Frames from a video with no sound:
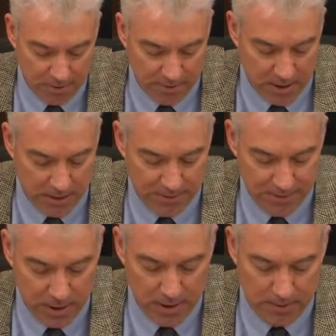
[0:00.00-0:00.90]

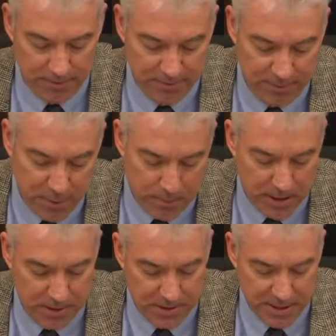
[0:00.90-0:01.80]
of fur
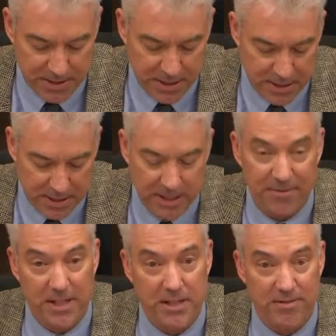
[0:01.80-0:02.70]
bearer season in the
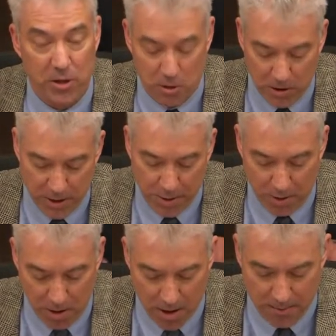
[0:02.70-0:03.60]
event of an early
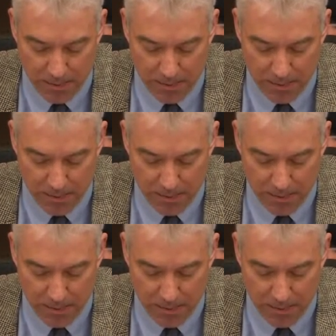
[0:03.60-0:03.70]
thaw.